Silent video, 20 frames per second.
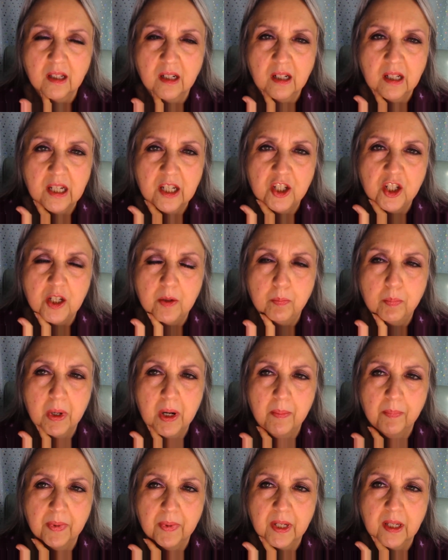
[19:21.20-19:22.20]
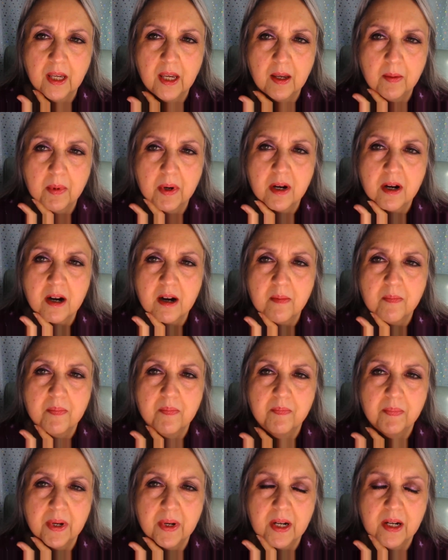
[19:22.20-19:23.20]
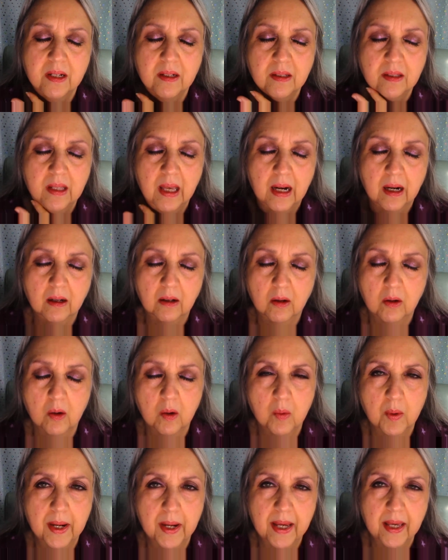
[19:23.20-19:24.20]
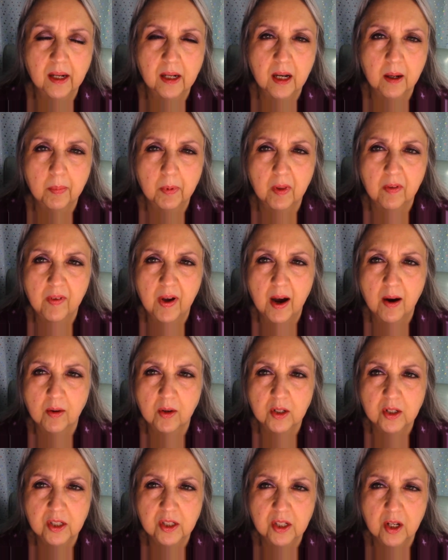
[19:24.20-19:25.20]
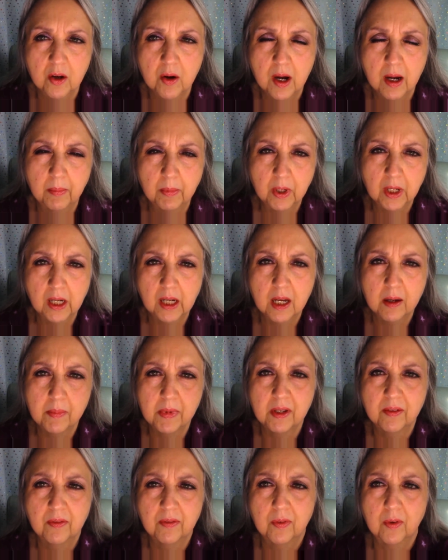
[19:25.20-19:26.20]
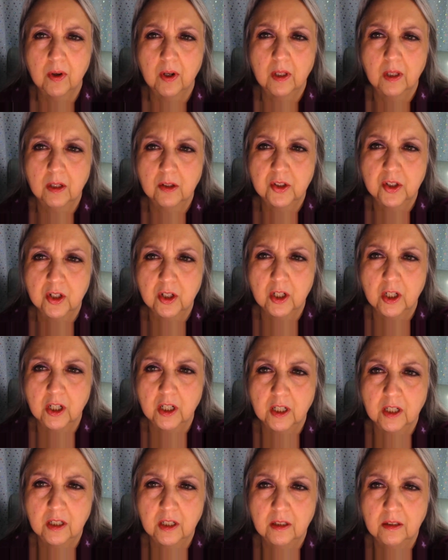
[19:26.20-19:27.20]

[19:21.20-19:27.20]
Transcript: itchy bump that came up, but that'll go away in a couple of hours. So I'm going to come in for a closer look.